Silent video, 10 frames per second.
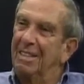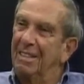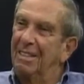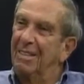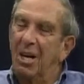
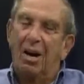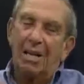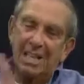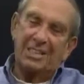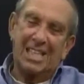Yeah. All
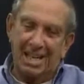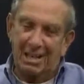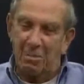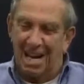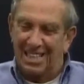right,
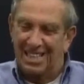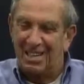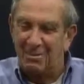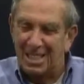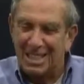come on.
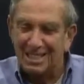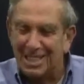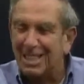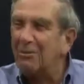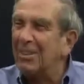
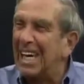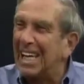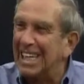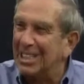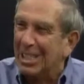We got to
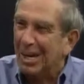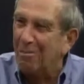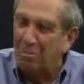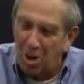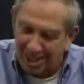get to your
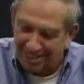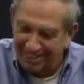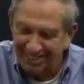book.